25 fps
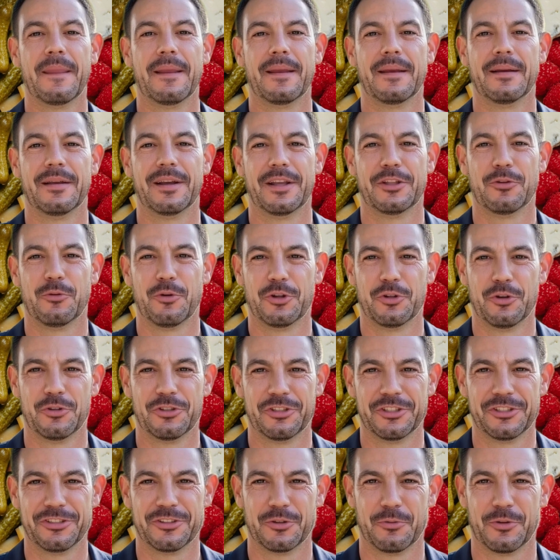This
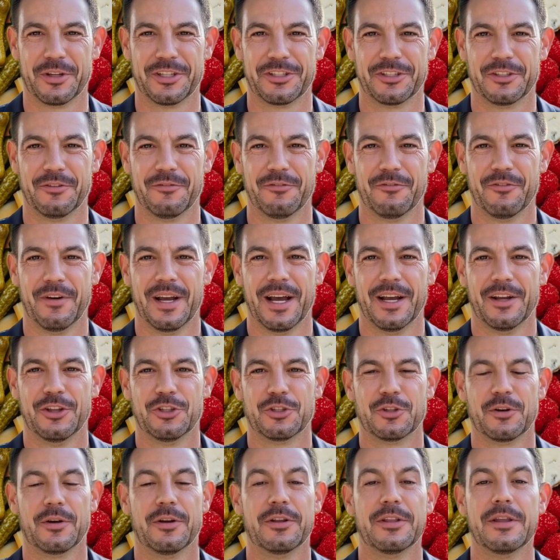reduces the risk of
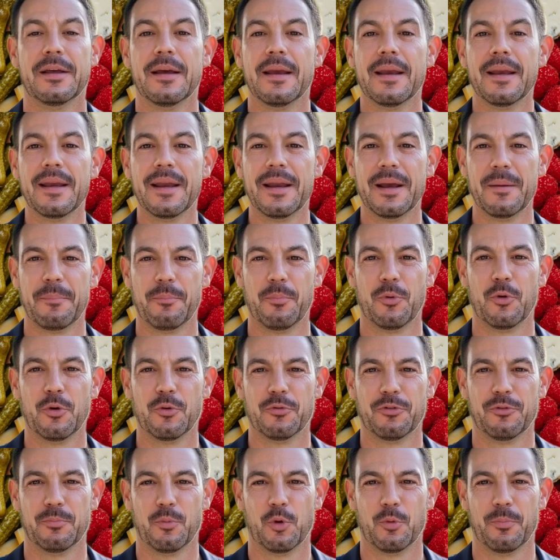fractures,
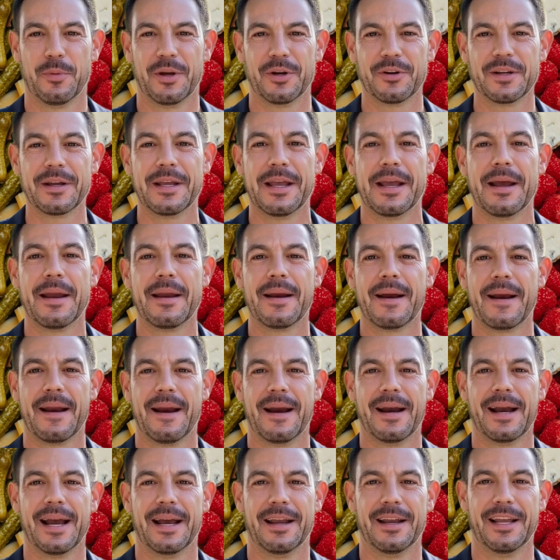improves mobility,
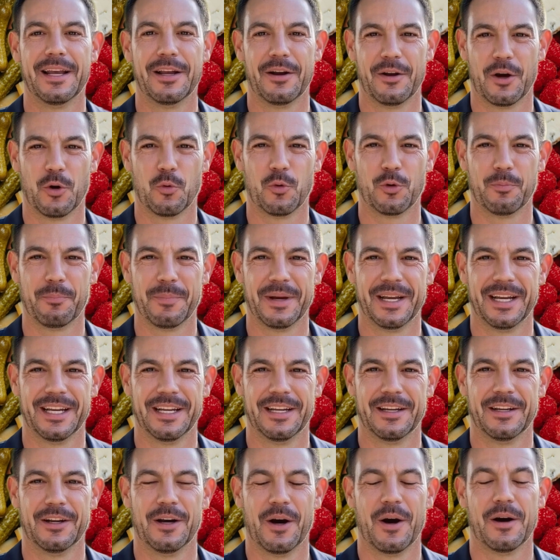and can lower
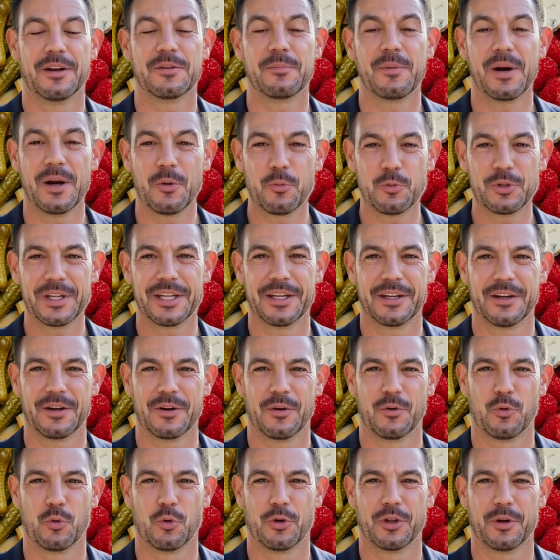pain caused by weak
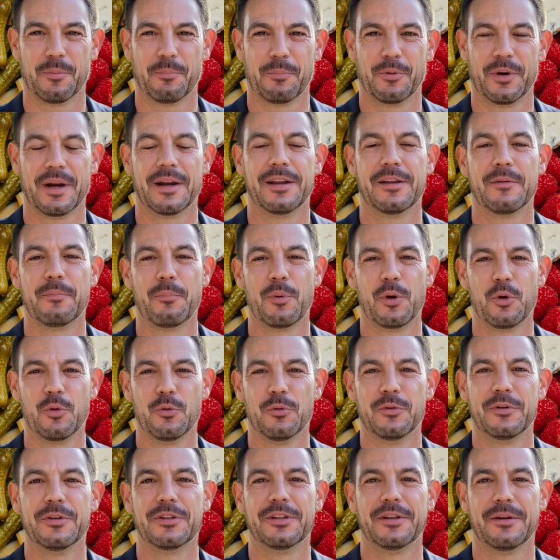or compressed
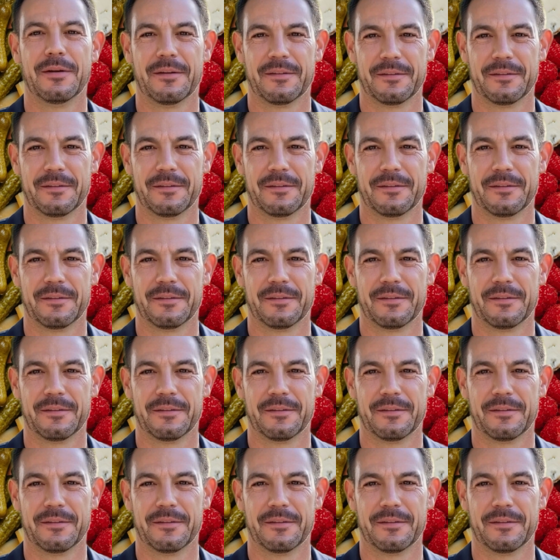bones.